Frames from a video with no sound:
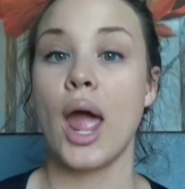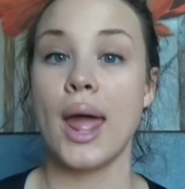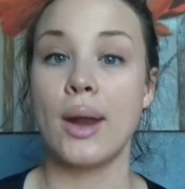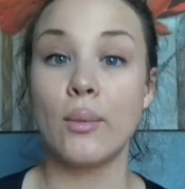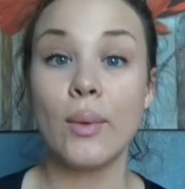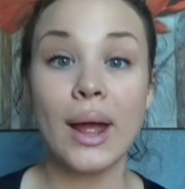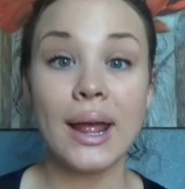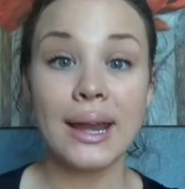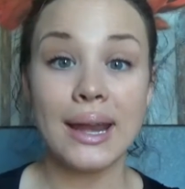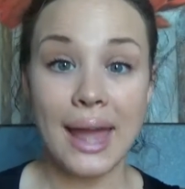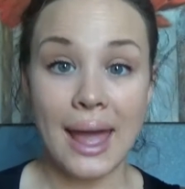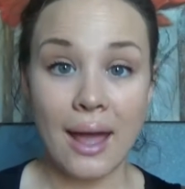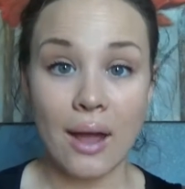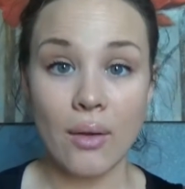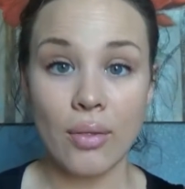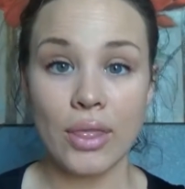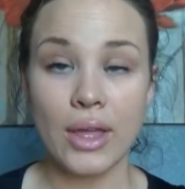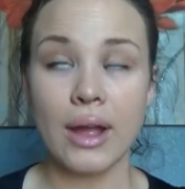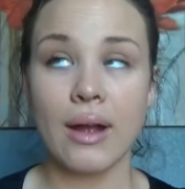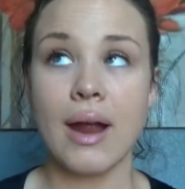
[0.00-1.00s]
And right
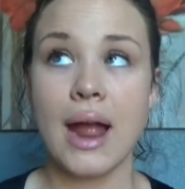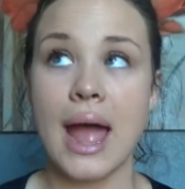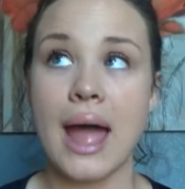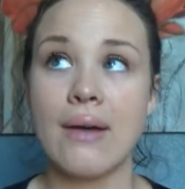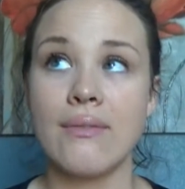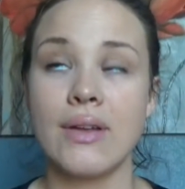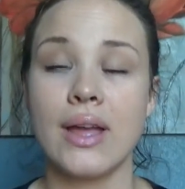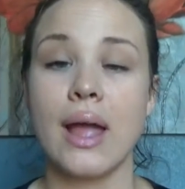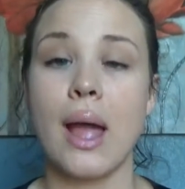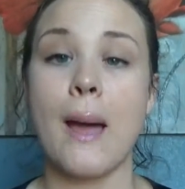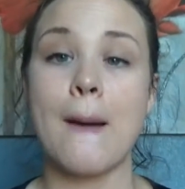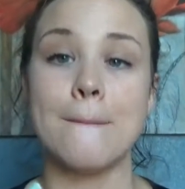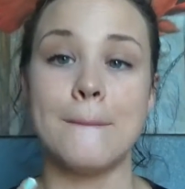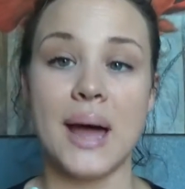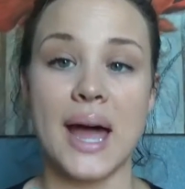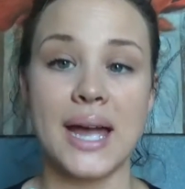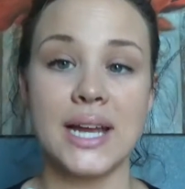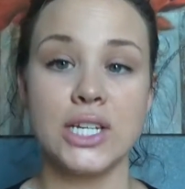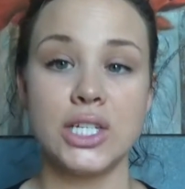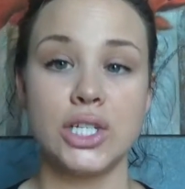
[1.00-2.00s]
now they are having
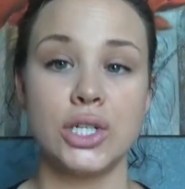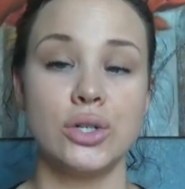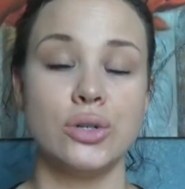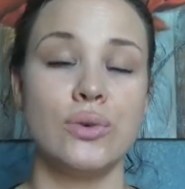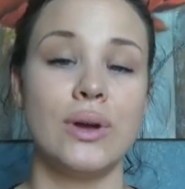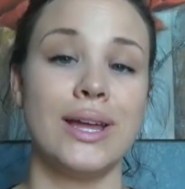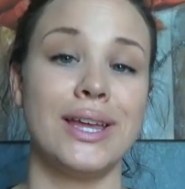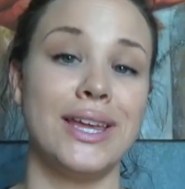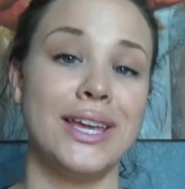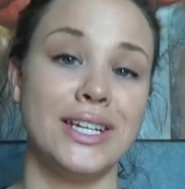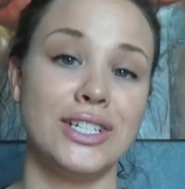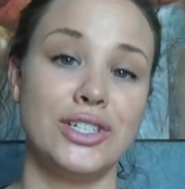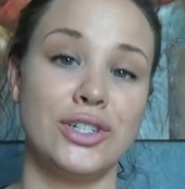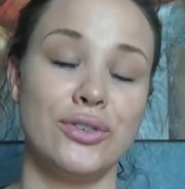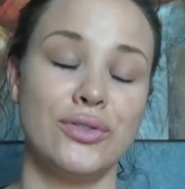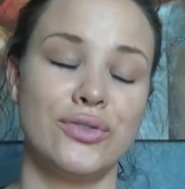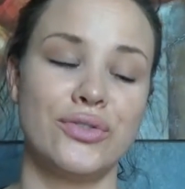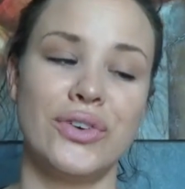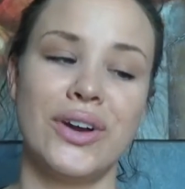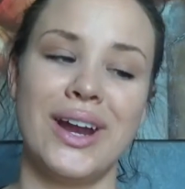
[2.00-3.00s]
buy 2 get
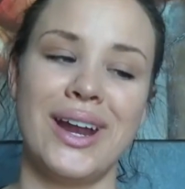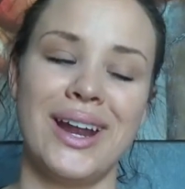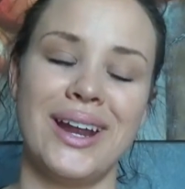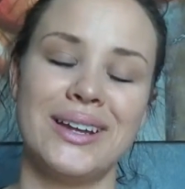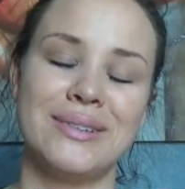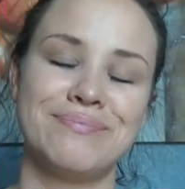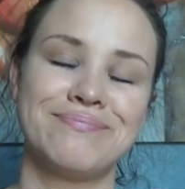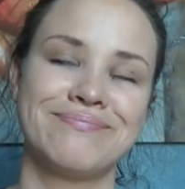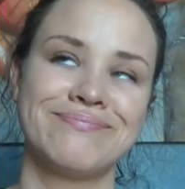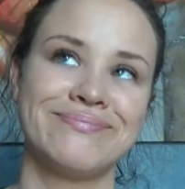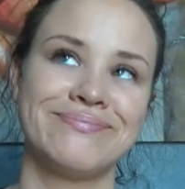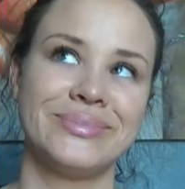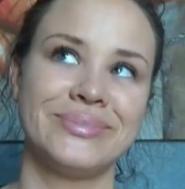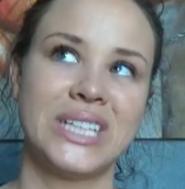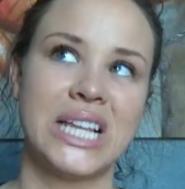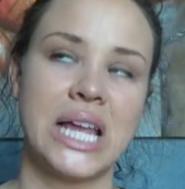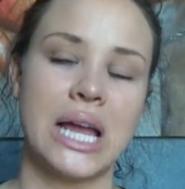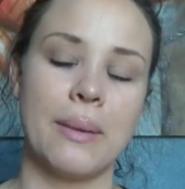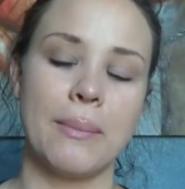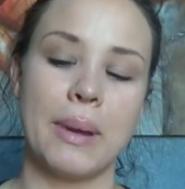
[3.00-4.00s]
2 free.
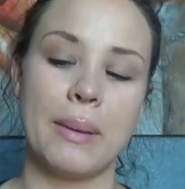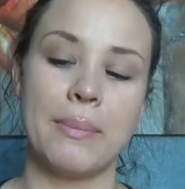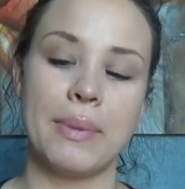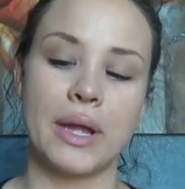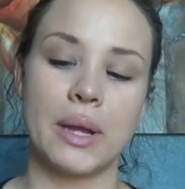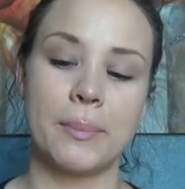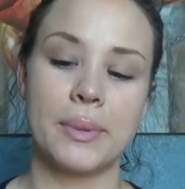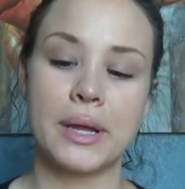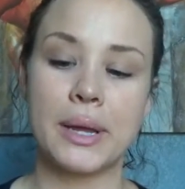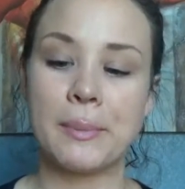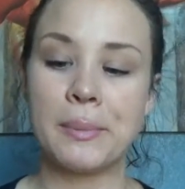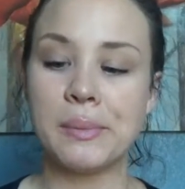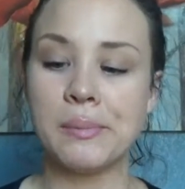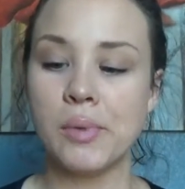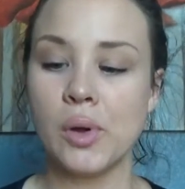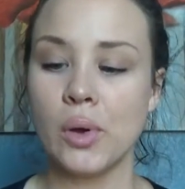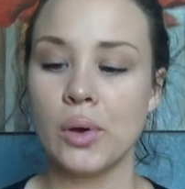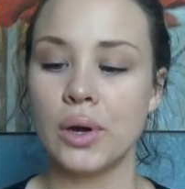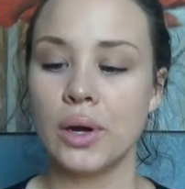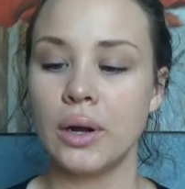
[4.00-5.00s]
I might pick up a couple
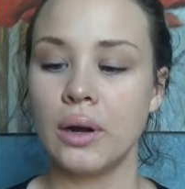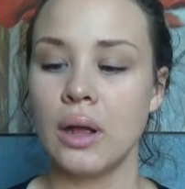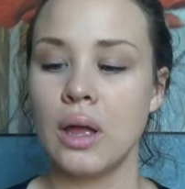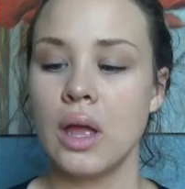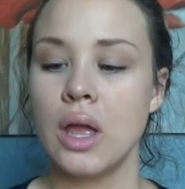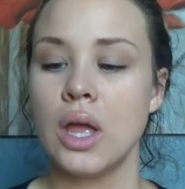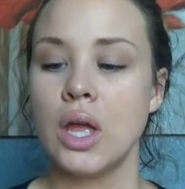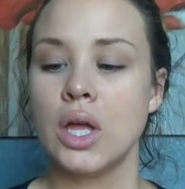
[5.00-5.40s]
more.